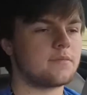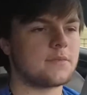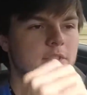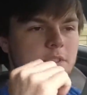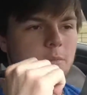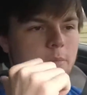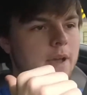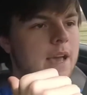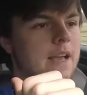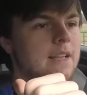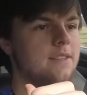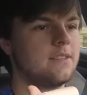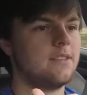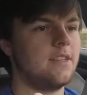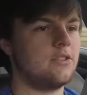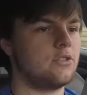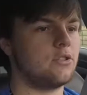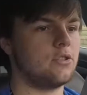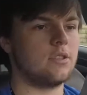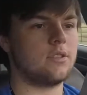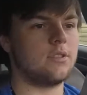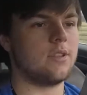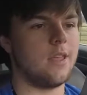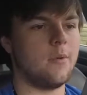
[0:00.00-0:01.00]
the back seats
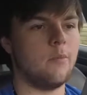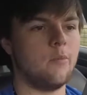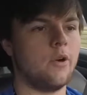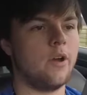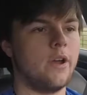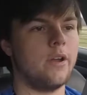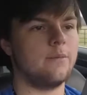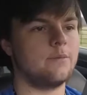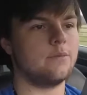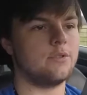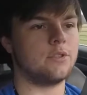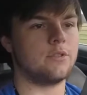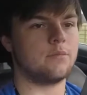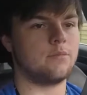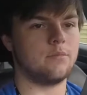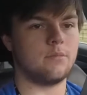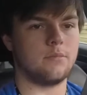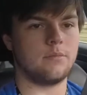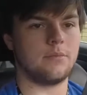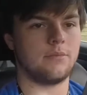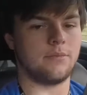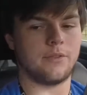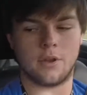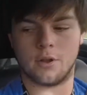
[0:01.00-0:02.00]
are the same way, just
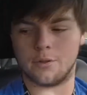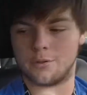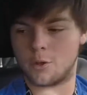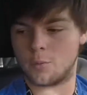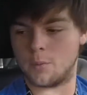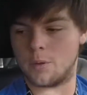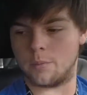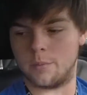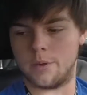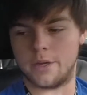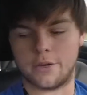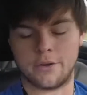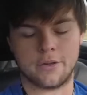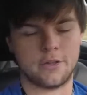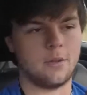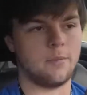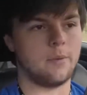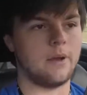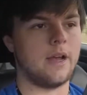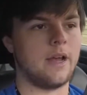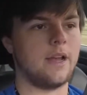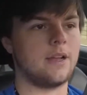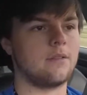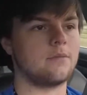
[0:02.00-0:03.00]
they're a little bit bigger in the
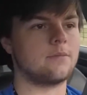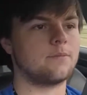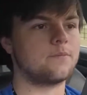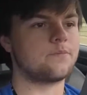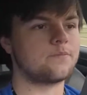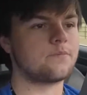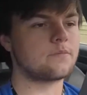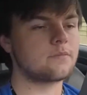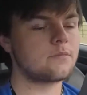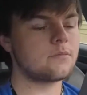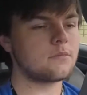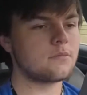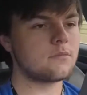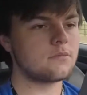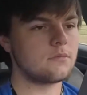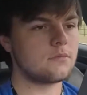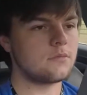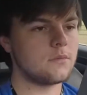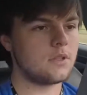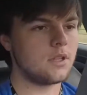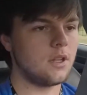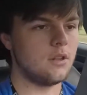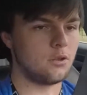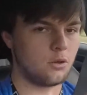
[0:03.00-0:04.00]
back,
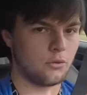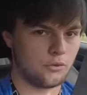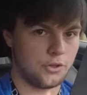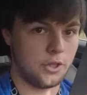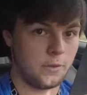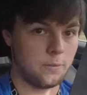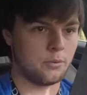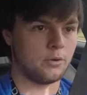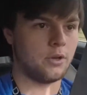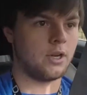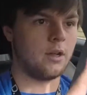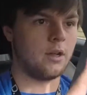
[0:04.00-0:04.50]
a little deeper,